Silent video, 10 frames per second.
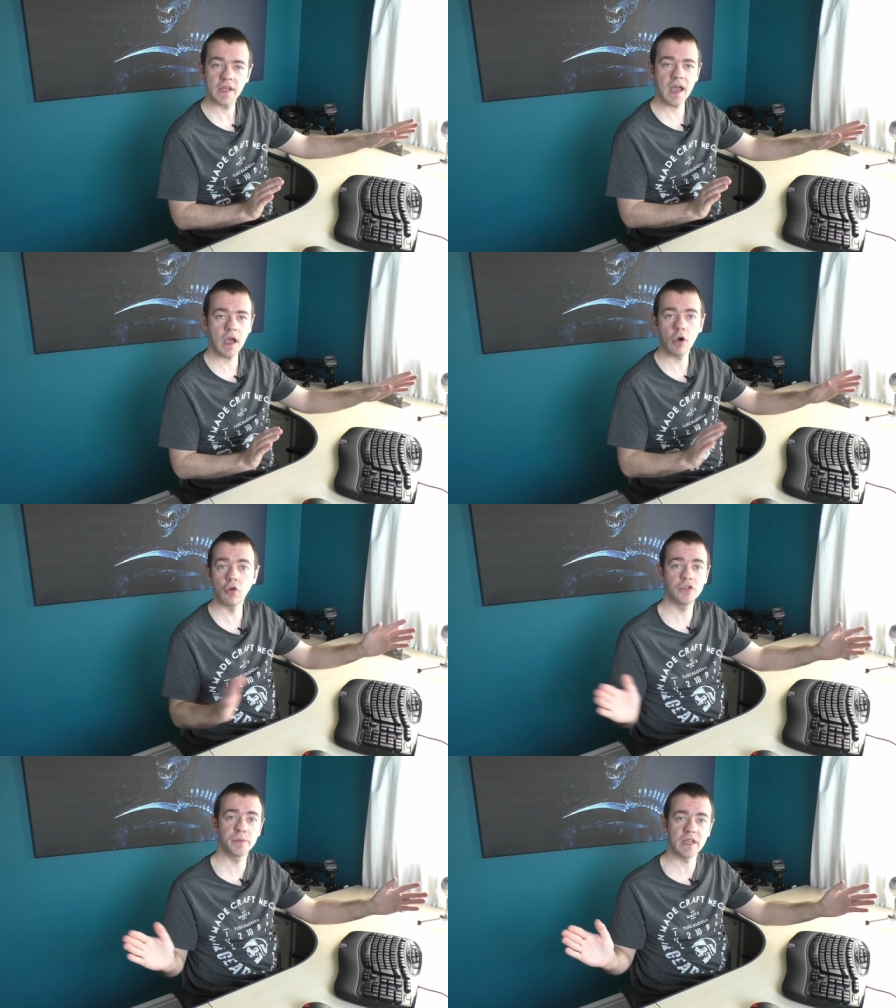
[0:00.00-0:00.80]
are
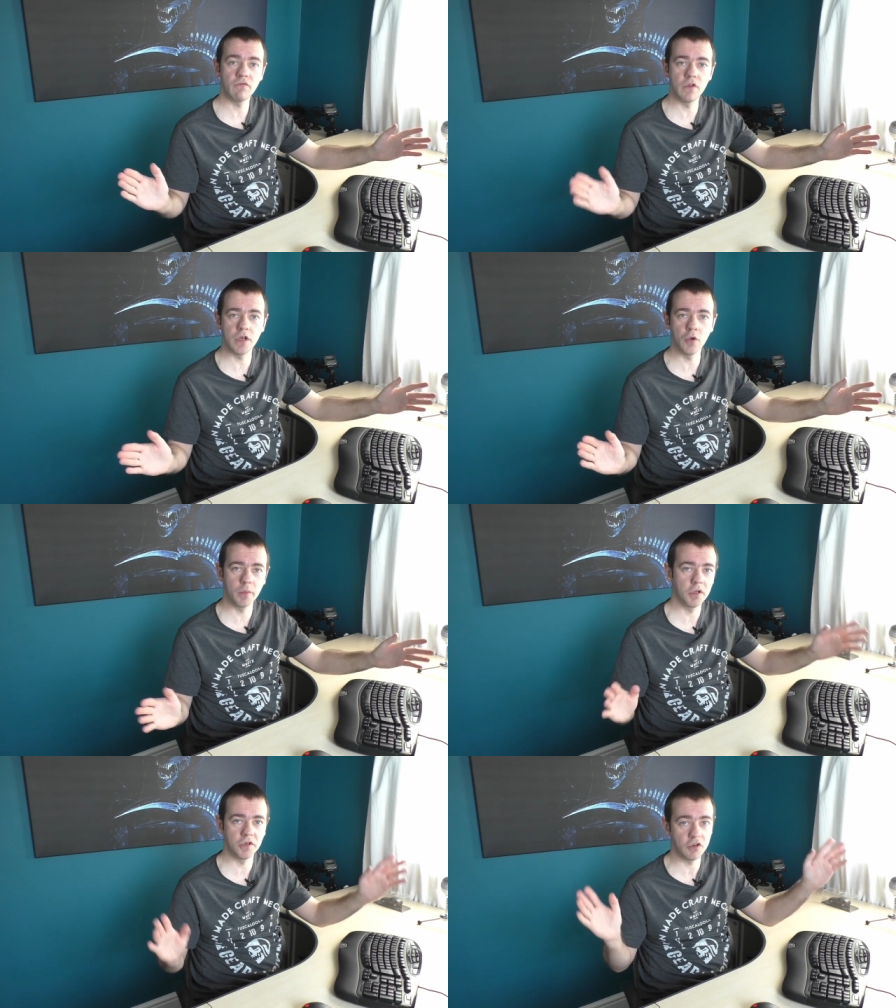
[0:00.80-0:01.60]
100%
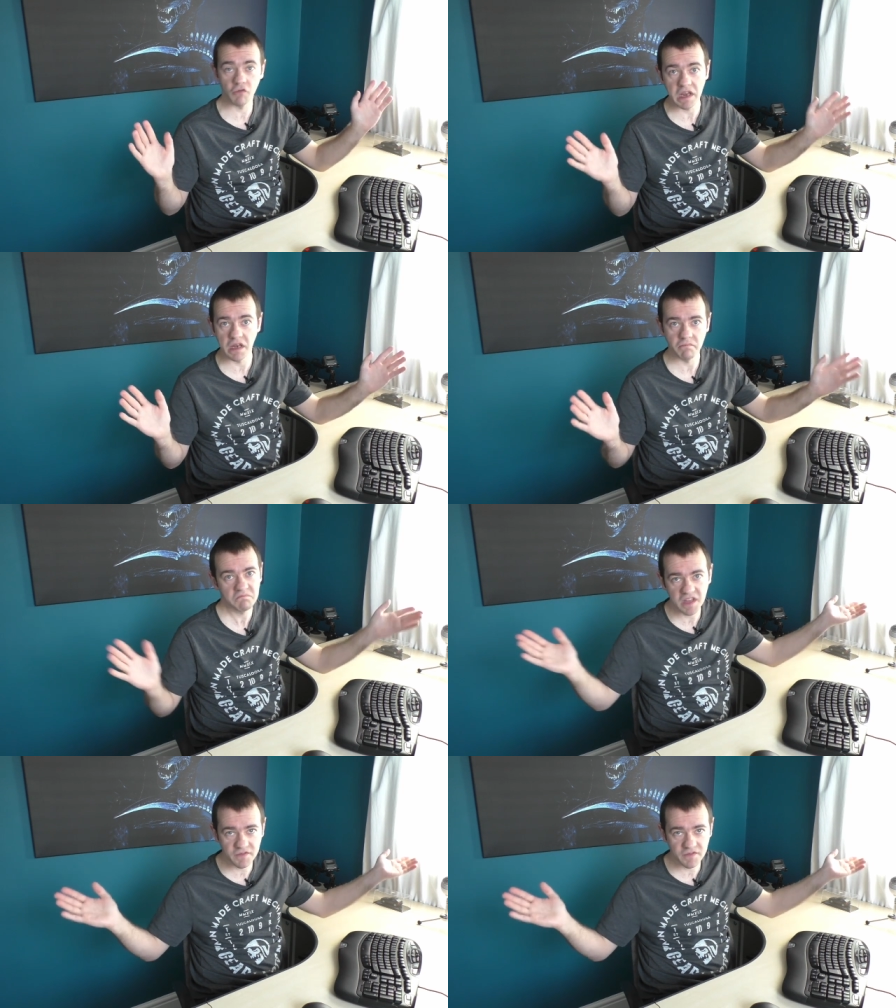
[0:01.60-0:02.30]
renewable and green.